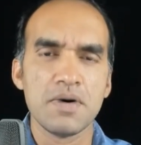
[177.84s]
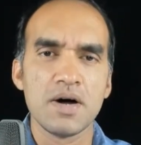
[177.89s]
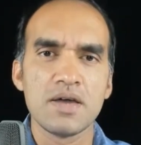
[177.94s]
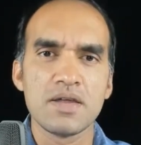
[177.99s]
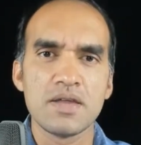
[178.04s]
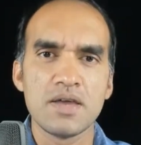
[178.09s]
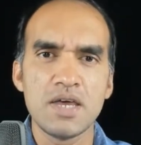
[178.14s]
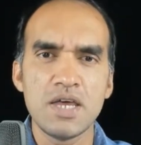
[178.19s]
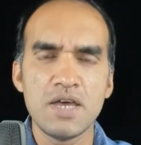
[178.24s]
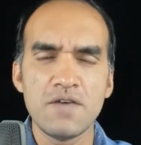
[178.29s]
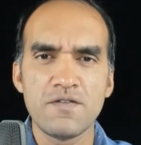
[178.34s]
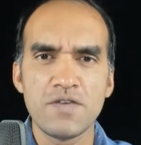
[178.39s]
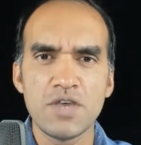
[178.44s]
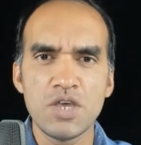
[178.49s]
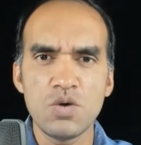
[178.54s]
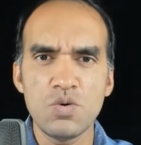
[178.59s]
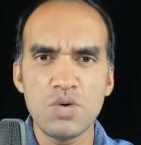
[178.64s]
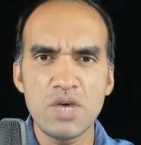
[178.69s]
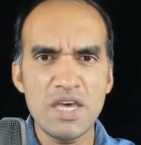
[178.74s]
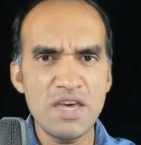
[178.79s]
But if
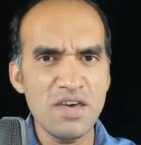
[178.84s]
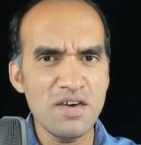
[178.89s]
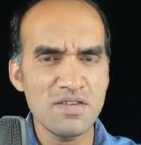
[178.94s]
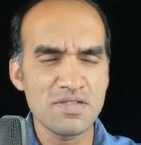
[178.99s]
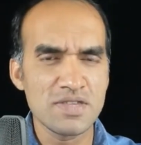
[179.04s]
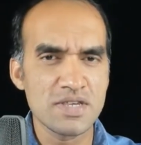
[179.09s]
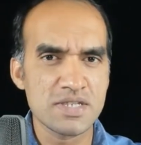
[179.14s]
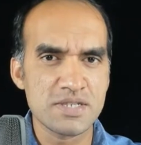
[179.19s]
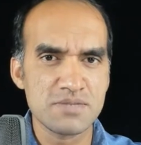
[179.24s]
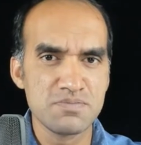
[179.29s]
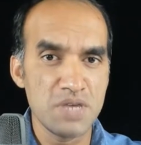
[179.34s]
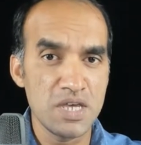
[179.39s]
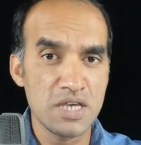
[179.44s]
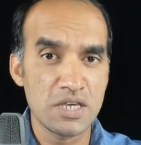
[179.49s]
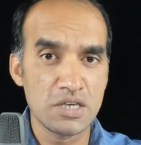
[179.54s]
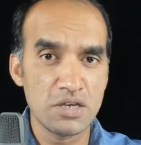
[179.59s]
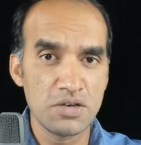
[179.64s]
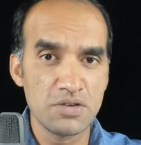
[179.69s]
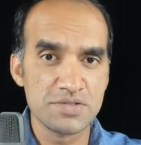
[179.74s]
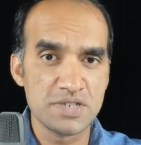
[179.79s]
you hear this
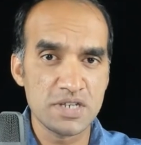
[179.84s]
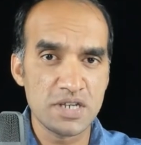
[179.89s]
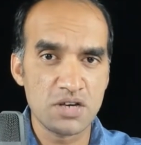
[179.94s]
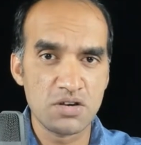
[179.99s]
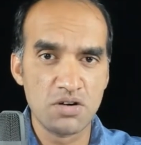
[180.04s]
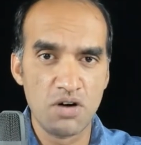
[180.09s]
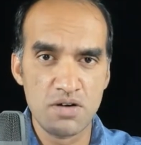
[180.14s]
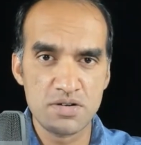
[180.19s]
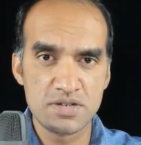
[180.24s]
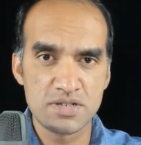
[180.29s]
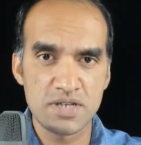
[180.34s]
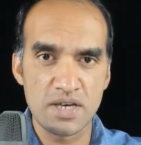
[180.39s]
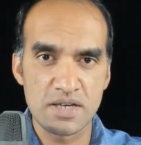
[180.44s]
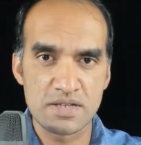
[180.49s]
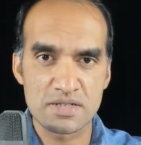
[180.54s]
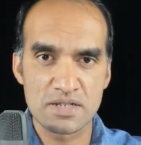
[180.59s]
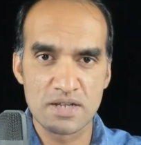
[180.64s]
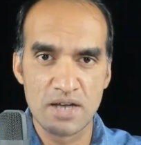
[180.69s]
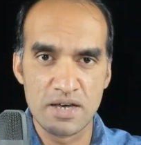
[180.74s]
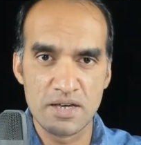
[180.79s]
being used in a
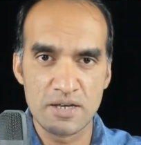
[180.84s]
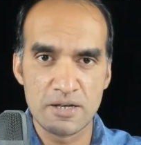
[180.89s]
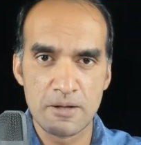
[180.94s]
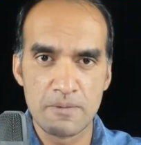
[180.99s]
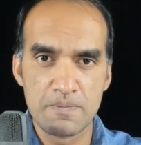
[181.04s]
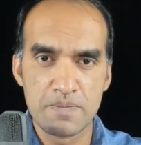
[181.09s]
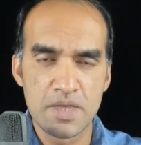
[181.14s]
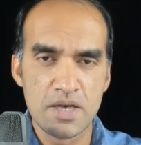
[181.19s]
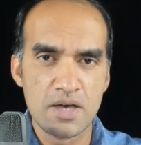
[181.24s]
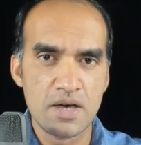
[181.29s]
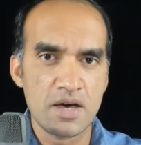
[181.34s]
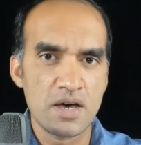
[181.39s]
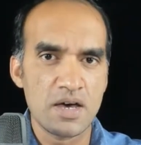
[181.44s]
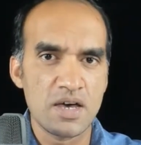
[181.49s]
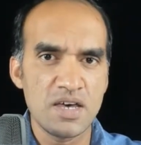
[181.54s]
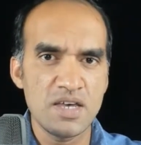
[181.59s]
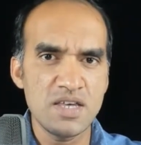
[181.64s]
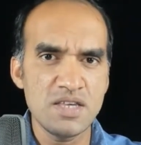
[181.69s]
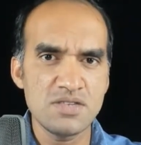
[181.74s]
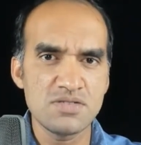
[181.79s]
context like,
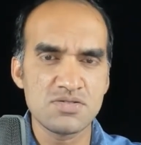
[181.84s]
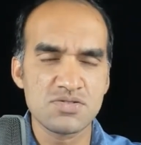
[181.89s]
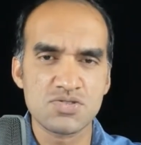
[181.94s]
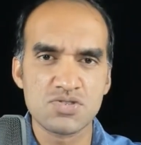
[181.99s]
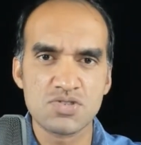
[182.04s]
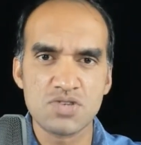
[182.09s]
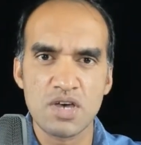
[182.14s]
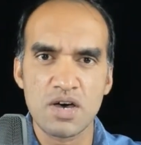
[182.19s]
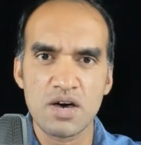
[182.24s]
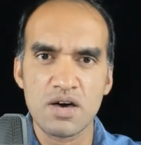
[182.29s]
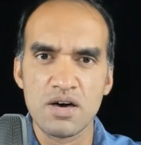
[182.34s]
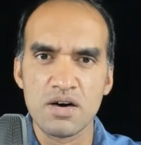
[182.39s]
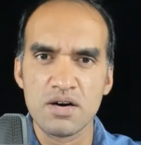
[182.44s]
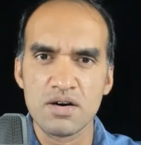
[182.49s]
his